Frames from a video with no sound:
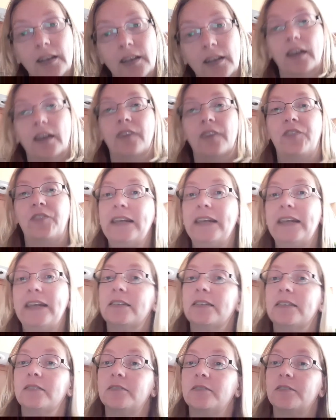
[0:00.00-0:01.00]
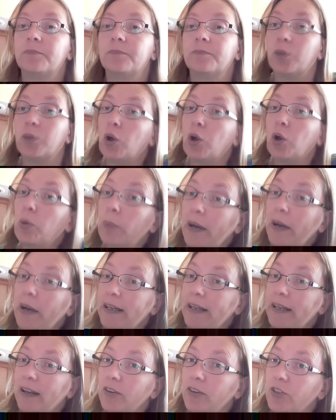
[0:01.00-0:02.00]
if they can blow money
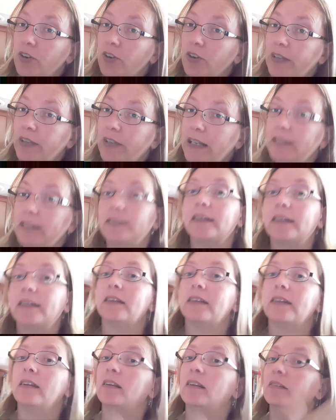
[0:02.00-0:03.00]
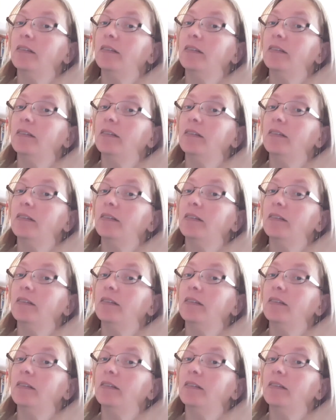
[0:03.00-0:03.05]
on certain things, they can